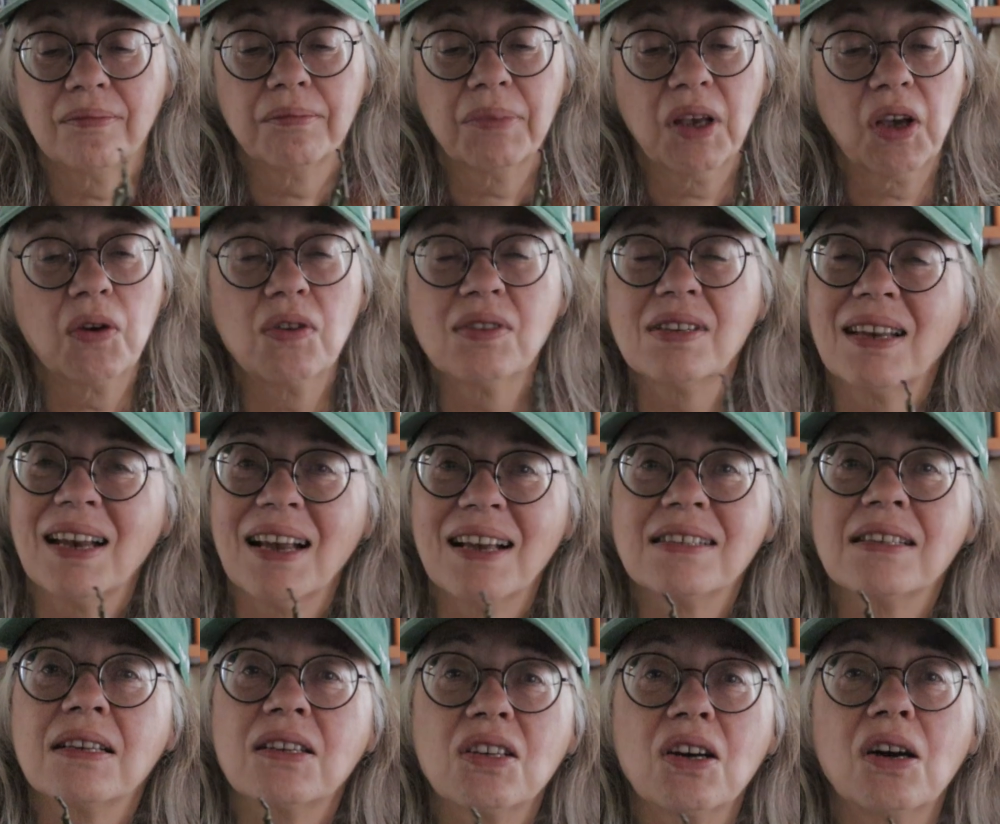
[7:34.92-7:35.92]
Because it
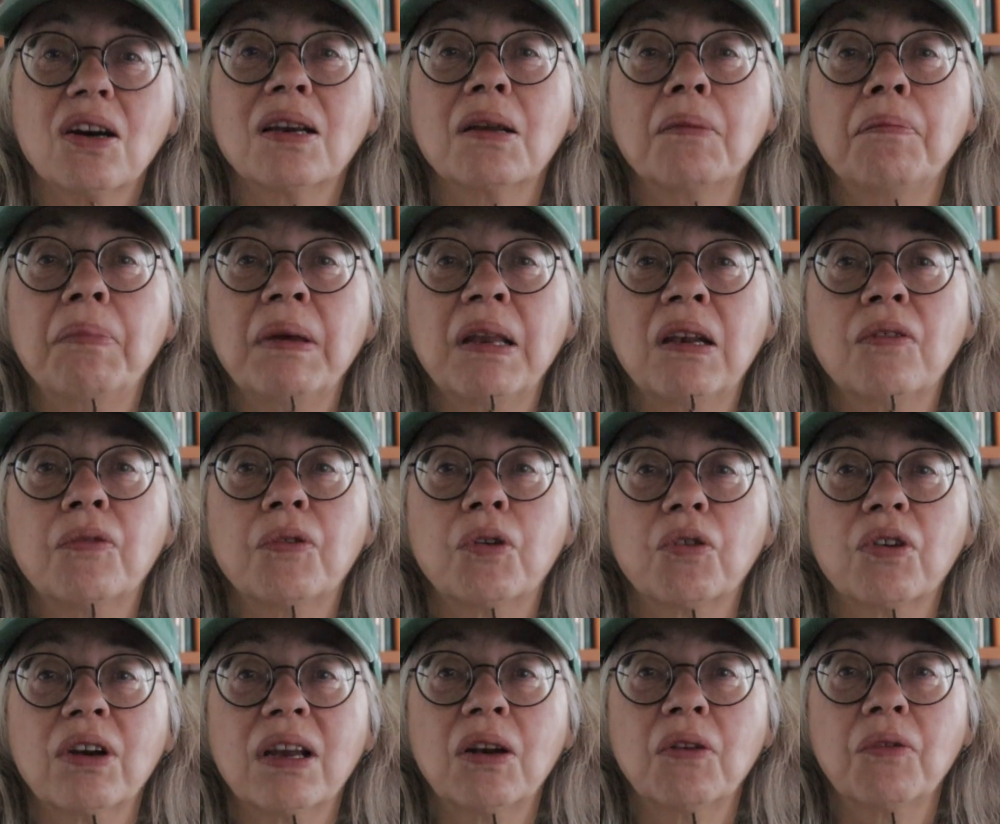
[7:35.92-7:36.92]
has a tiny bit of
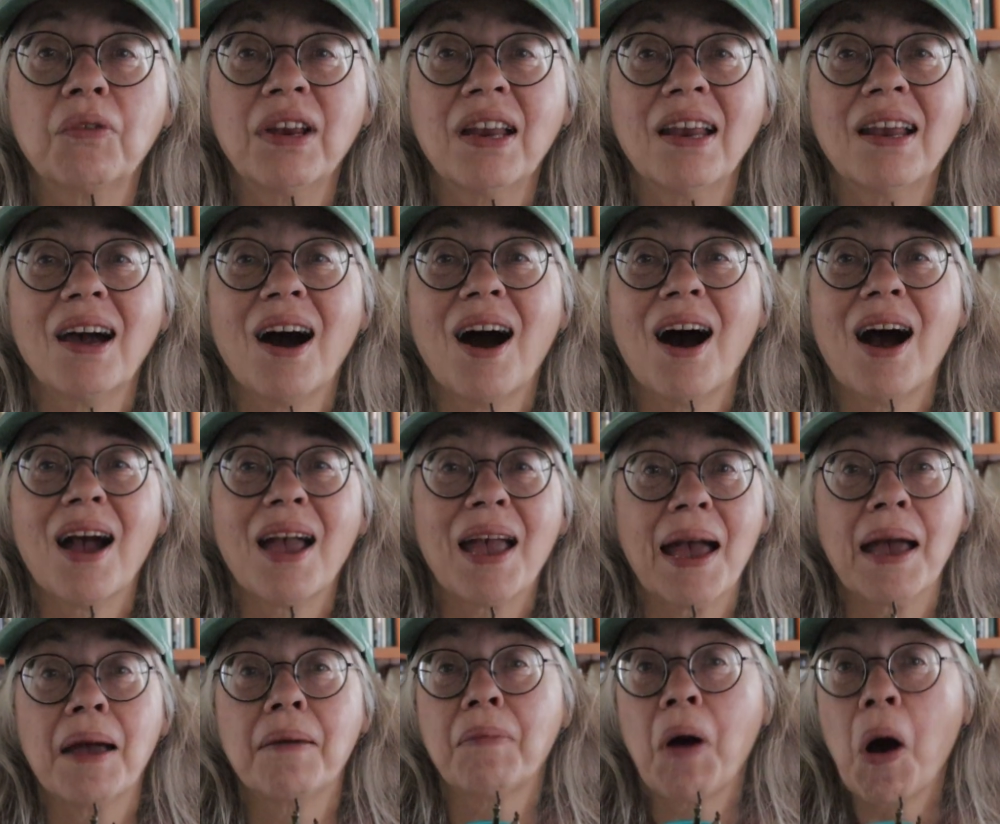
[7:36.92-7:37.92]
greenery, I
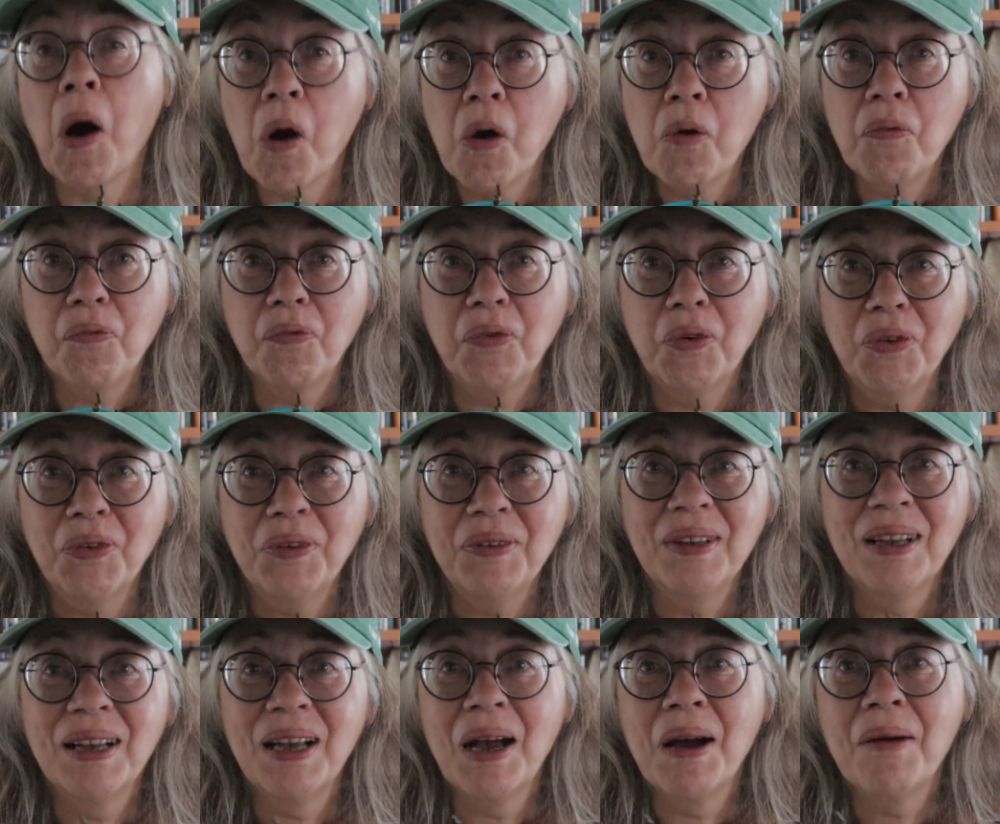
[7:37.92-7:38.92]
am hopeful,
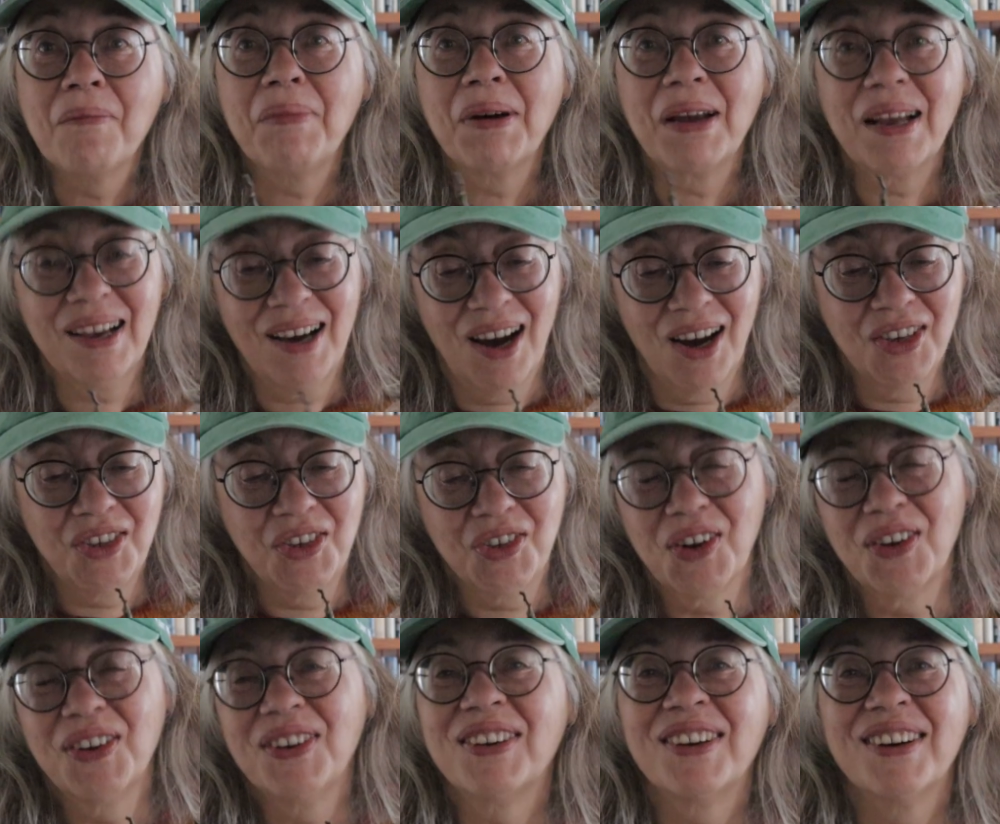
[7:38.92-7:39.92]
but I
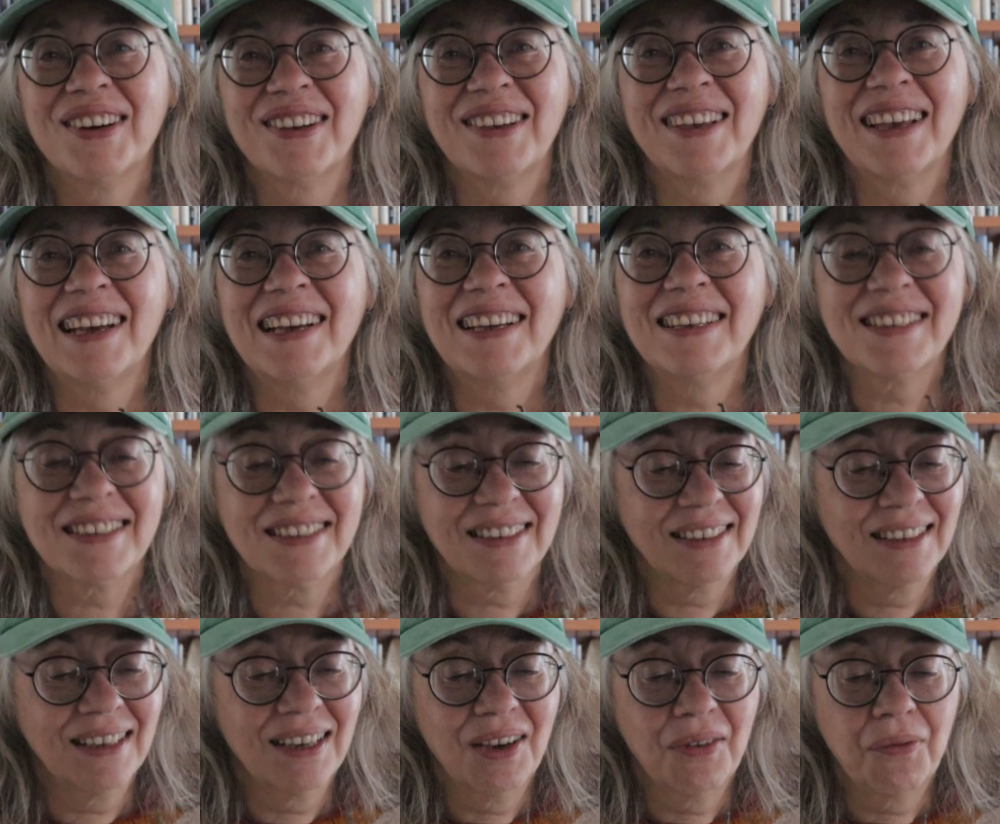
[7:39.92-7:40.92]
don't know yet
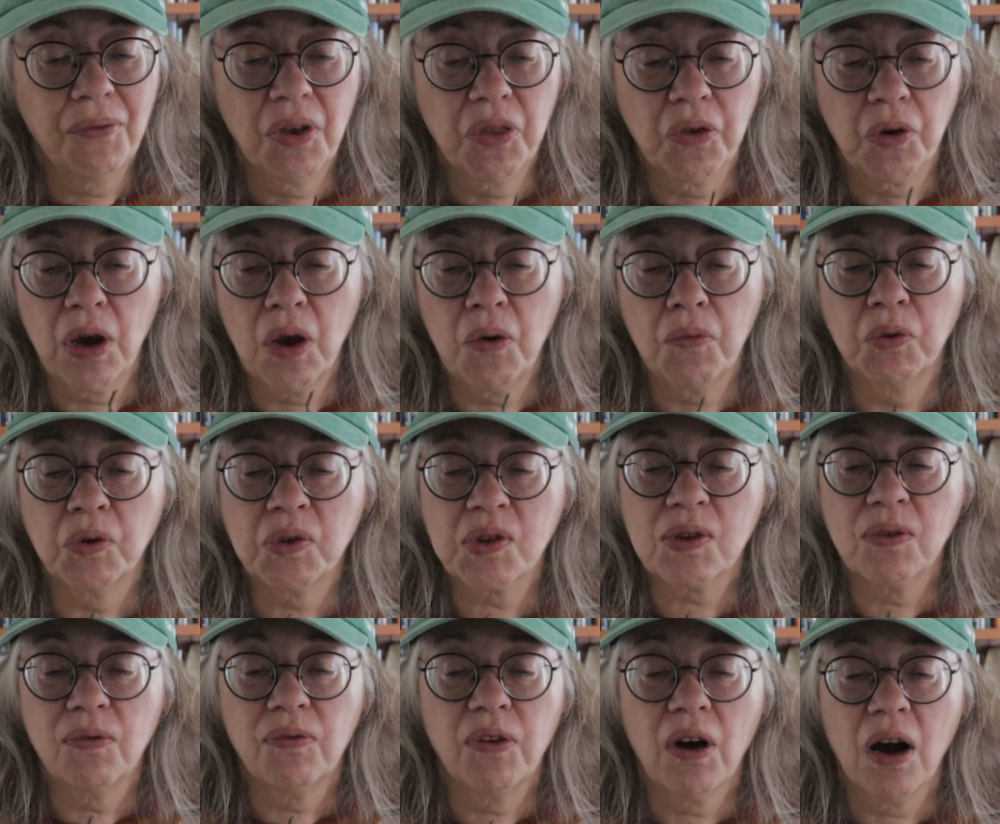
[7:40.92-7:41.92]
whether it will
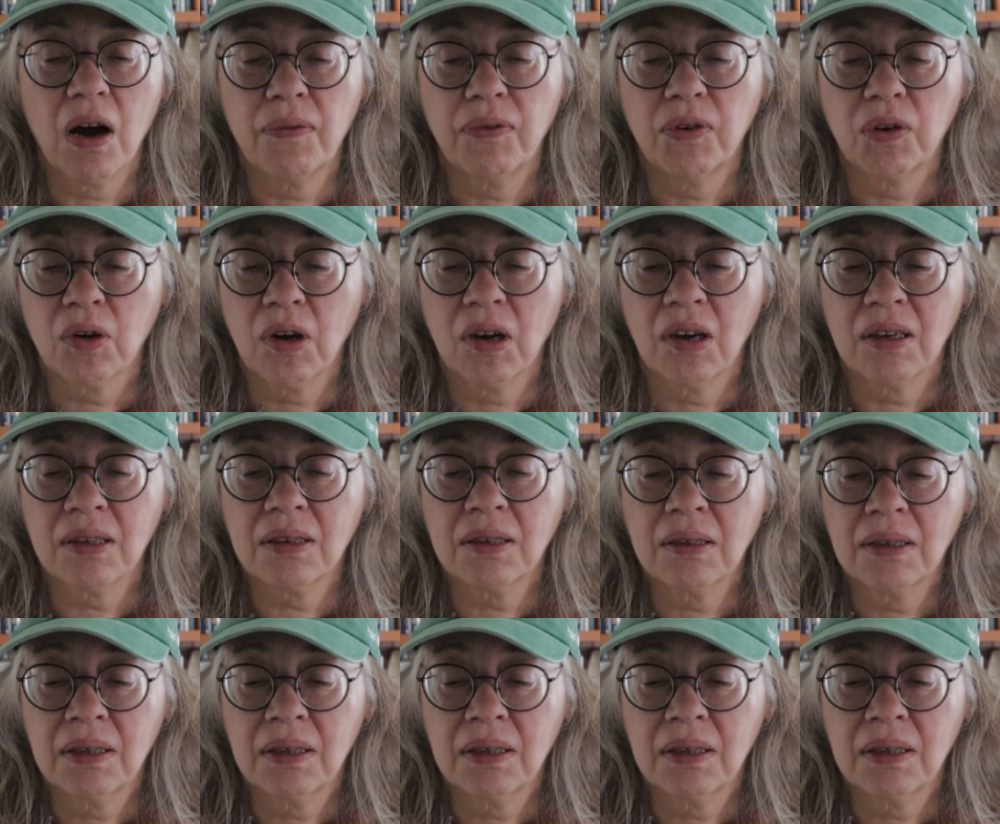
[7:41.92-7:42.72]
survive or not.